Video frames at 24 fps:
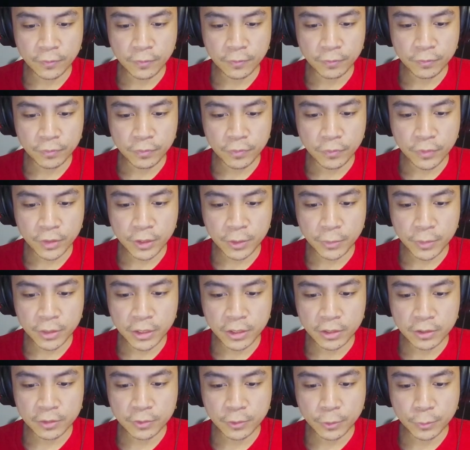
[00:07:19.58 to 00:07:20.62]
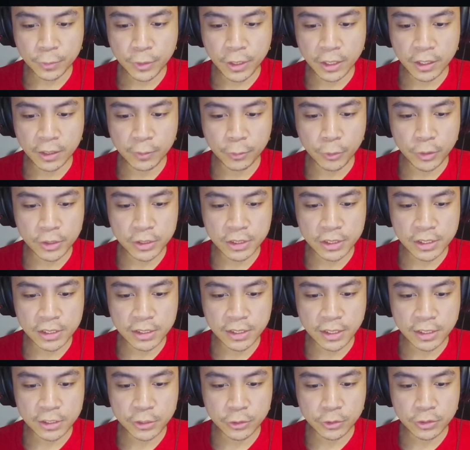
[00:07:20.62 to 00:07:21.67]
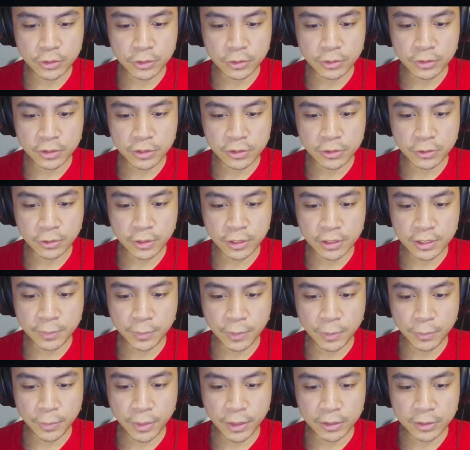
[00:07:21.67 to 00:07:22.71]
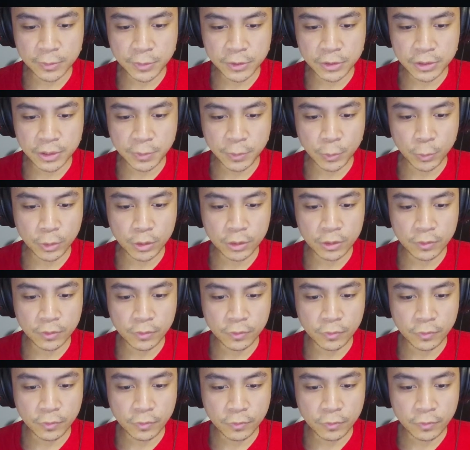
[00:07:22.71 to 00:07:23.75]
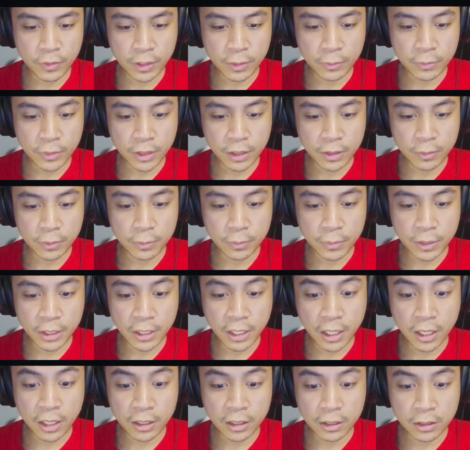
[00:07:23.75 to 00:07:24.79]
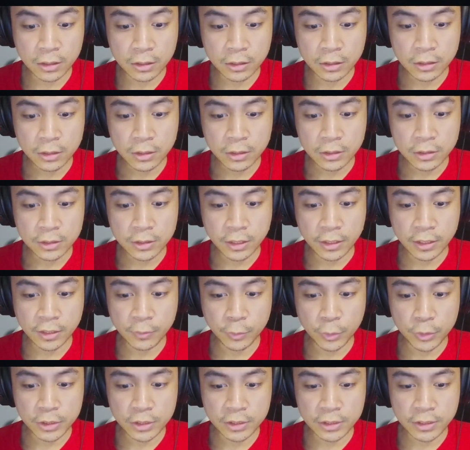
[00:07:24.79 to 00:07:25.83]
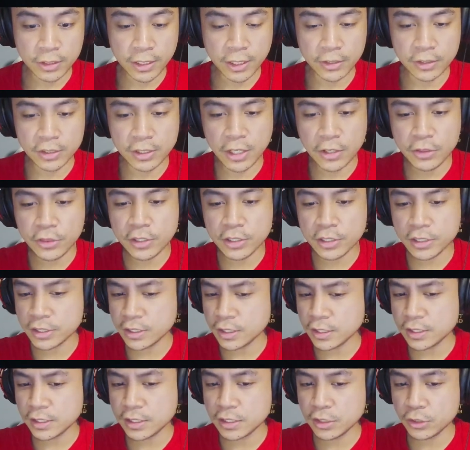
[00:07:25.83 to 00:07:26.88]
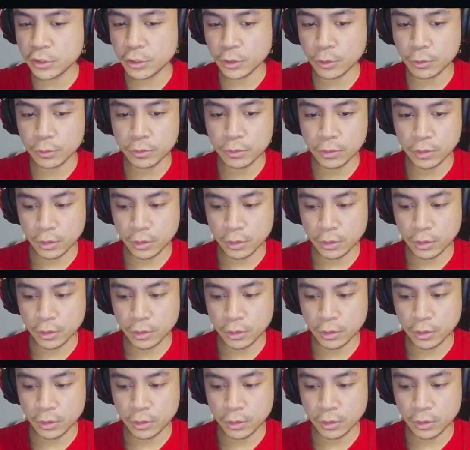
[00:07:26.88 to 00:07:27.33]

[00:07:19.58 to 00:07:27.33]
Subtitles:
Venom Minion, King of Poisonous Snakes you control is destroyed except by battle. Special summon one Venom Minaga Data Poisonous. Yeah, this isn't new.